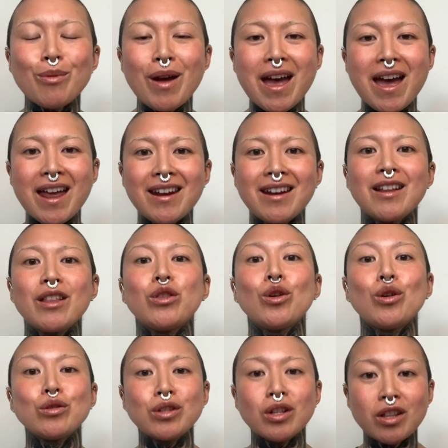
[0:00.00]
when
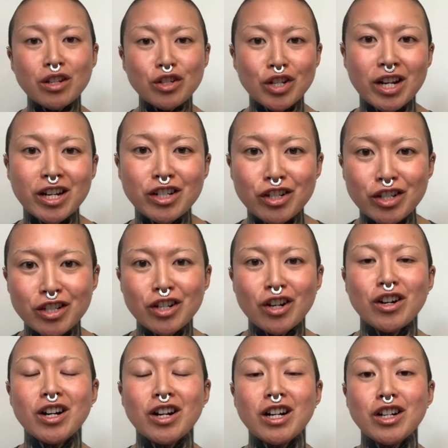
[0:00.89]
those are the changes that
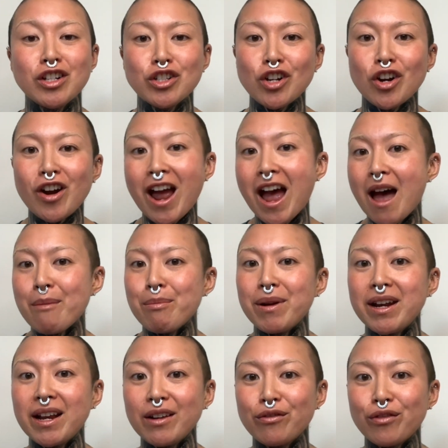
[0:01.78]
are going to start
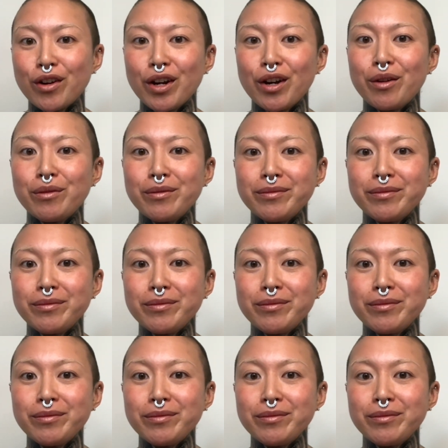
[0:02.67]
happening for you.